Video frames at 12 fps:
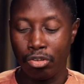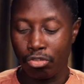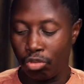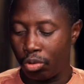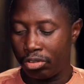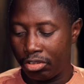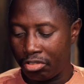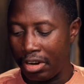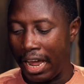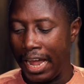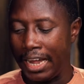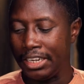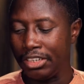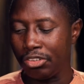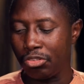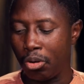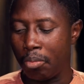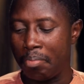So try
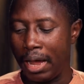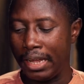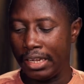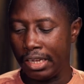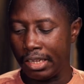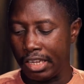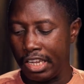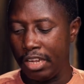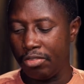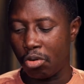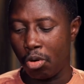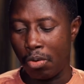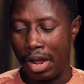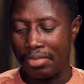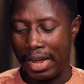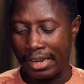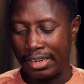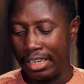to buy a gift for your
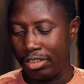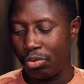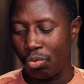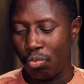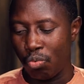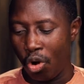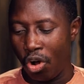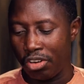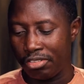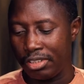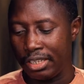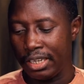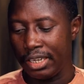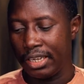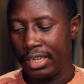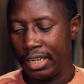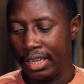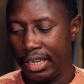wife at least once
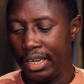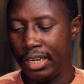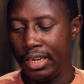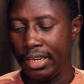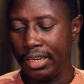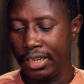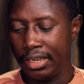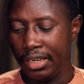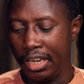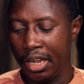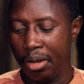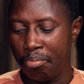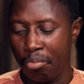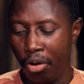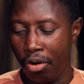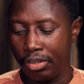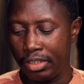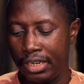in a
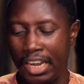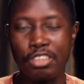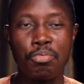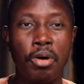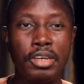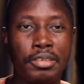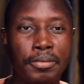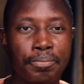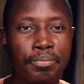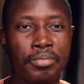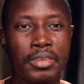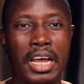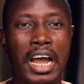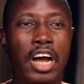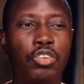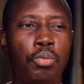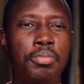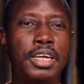month. The next point,
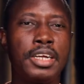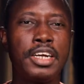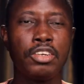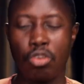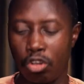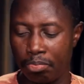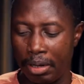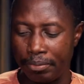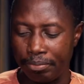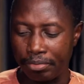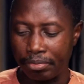how to be a great husband.